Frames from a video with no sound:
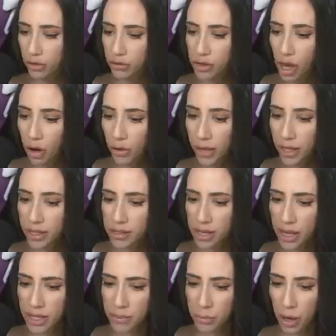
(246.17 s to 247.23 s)
tokens,
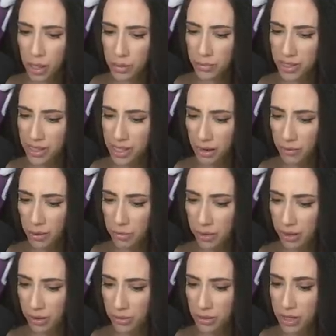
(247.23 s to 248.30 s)
approximately
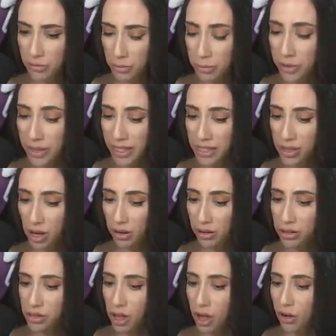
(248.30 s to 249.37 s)
$7 million
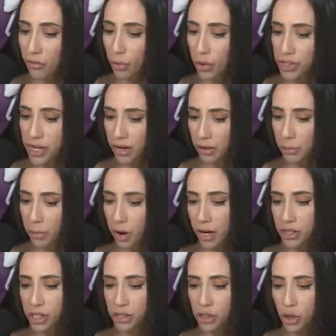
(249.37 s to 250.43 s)
for Terra
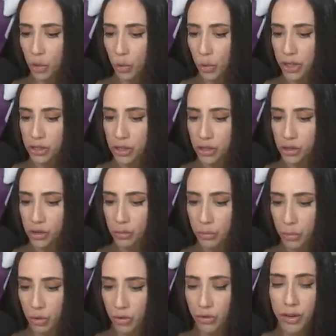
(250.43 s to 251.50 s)
projects who wish to
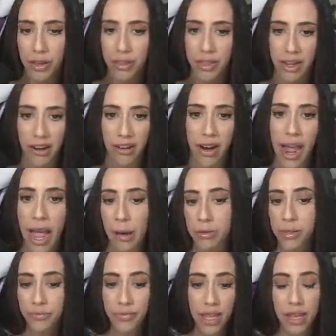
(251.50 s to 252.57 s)
move their
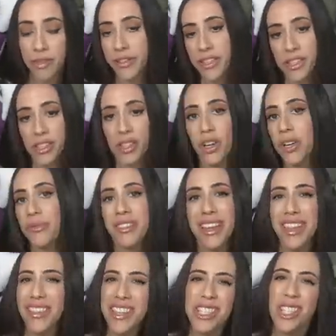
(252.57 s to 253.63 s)
apps. This is good.
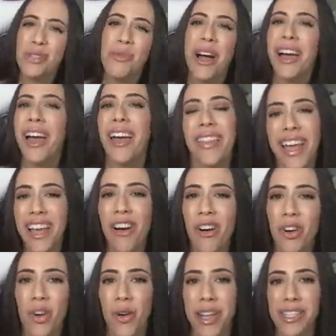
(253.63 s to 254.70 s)
And this is why I like
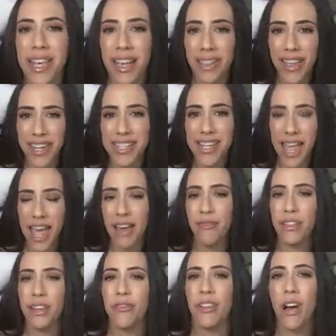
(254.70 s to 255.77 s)
altcoins. I like to have
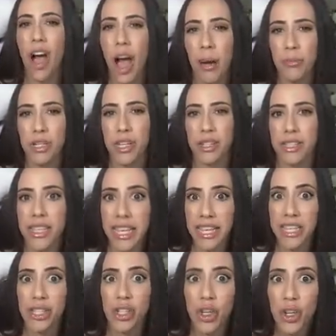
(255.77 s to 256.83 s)
different options. It
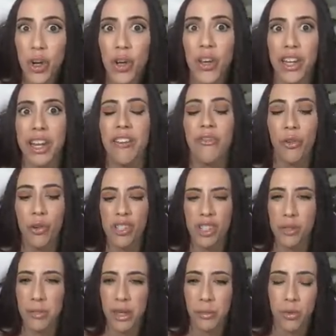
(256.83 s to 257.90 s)
is good. It forces
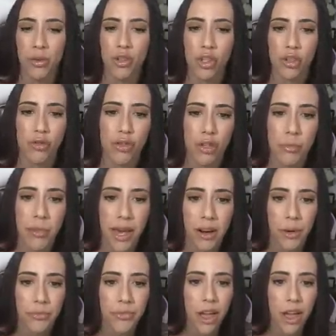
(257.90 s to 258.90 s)
people to do better.